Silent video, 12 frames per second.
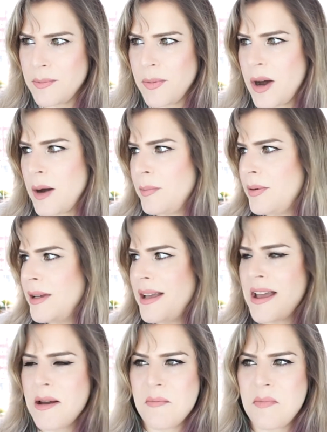Pop,
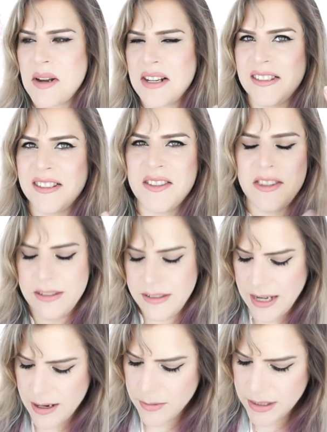but it's the
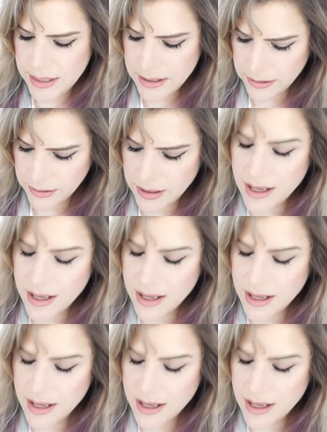same deal.